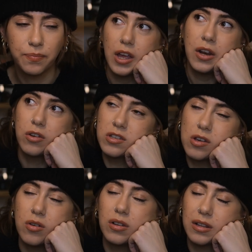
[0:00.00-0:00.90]
And
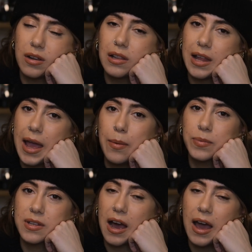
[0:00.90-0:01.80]
also
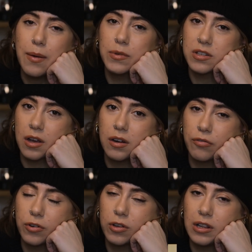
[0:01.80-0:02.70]
lamps, I am a sucker
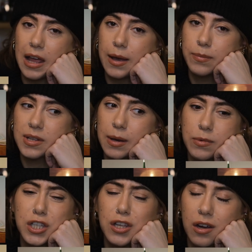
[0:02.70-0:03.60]
for good lamps, I'm
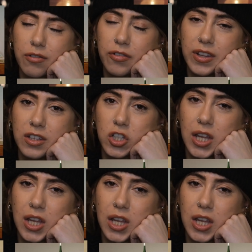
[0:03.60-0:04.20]
a sucker for vintage